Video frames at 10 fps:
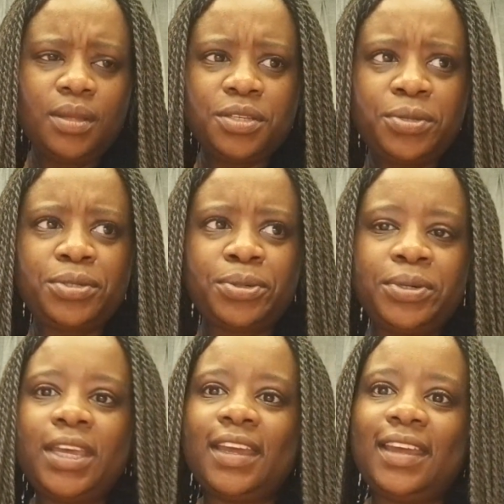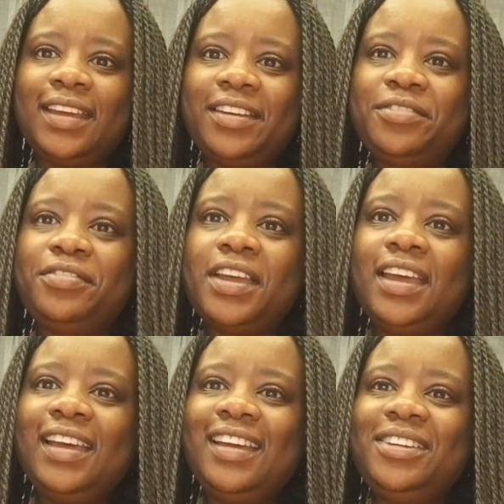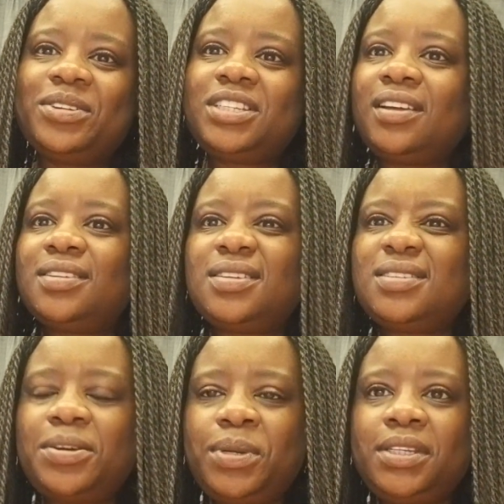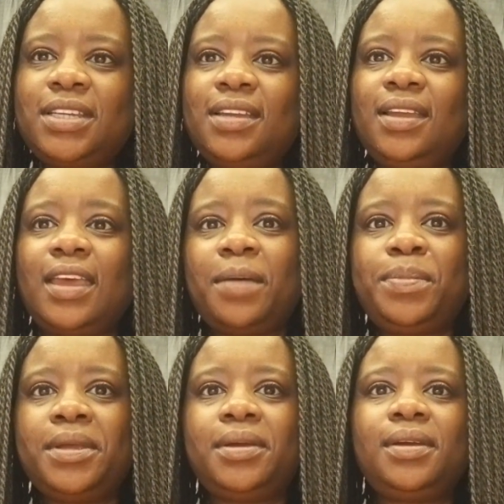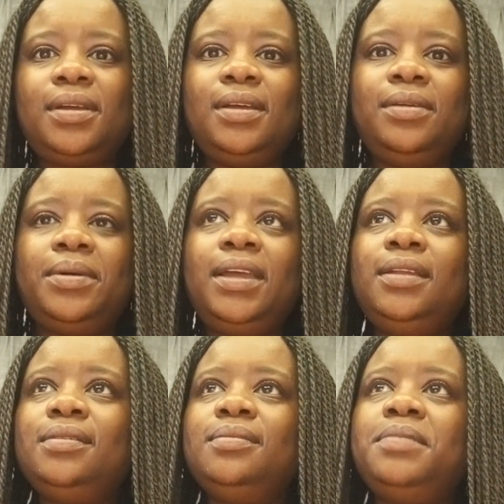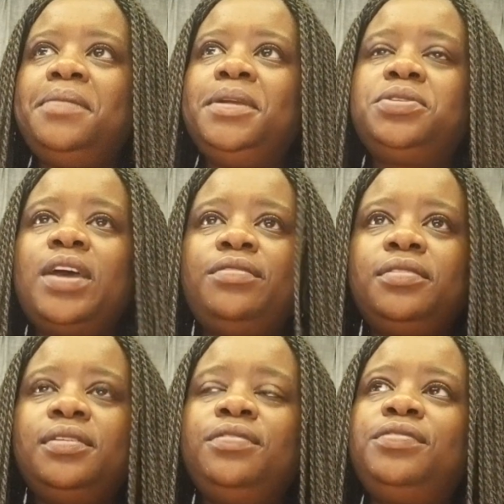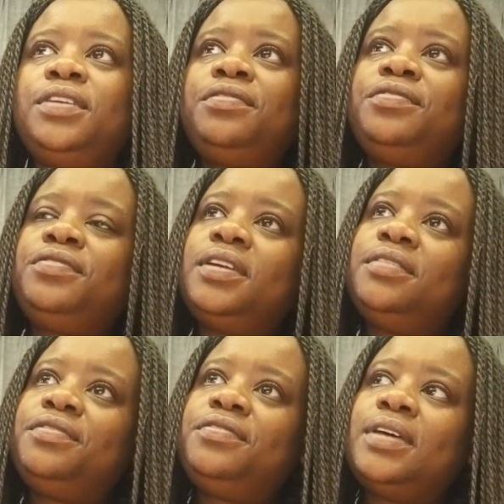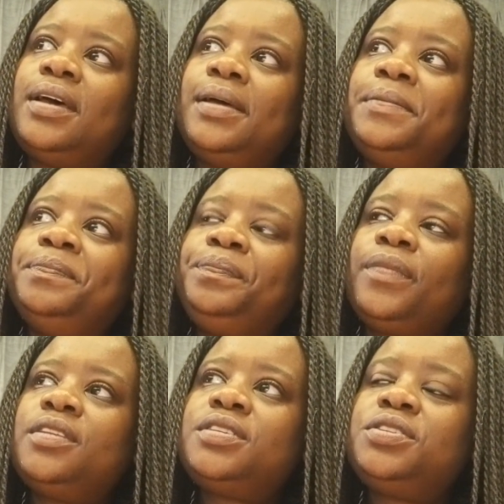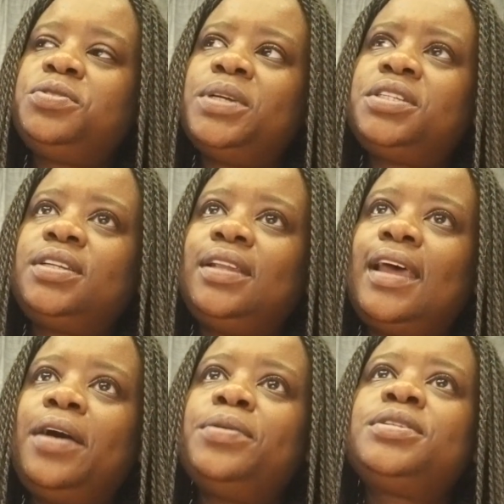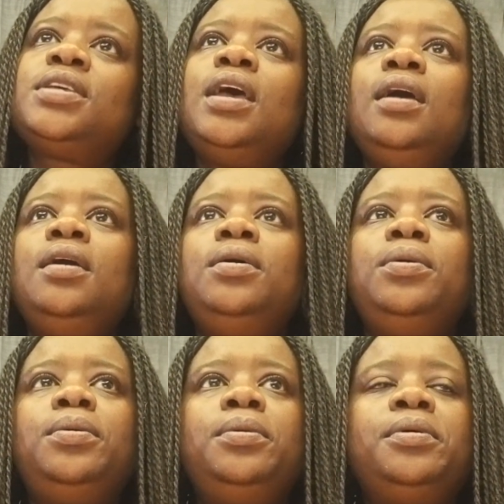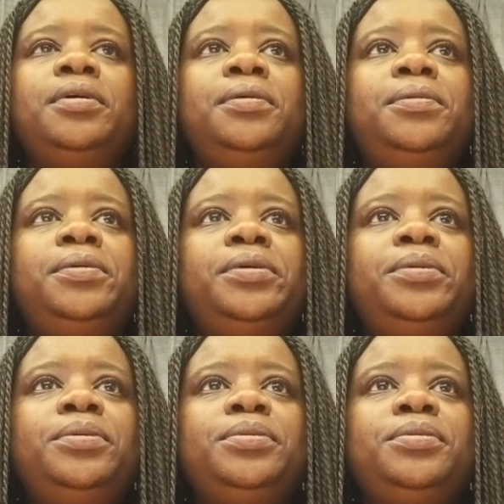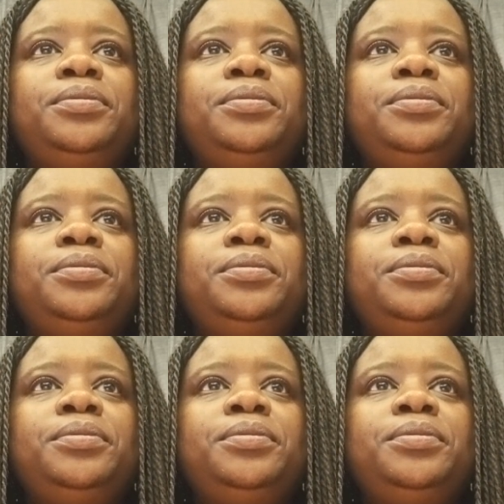It's also okay if your child says, I want to take a gap year, right? Maybe travel if the situation allows, or